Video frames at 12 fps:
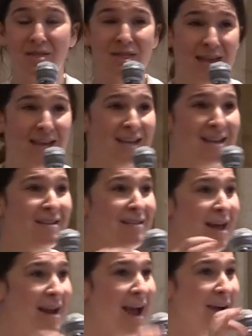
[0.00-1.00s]
they can
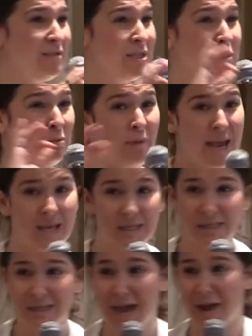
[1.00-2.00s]
then have
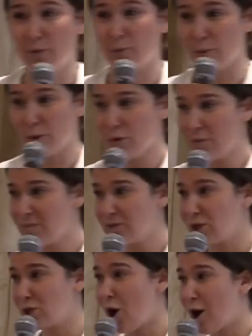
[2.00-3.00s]
space and room
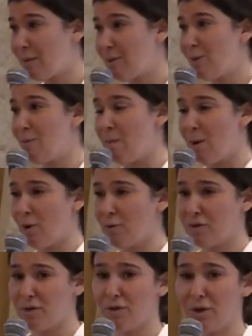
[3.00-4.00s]
to talk about
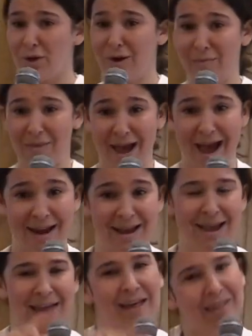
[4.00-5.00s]
both the good and bad.
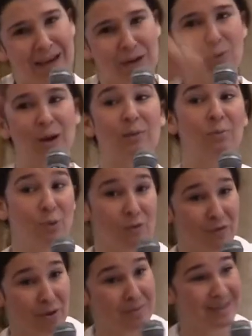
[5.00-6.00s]
And then you can
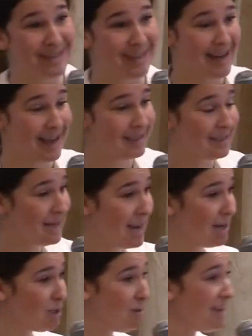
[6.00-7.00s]
move them to the next
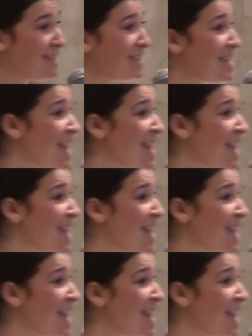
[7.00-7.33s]
stage because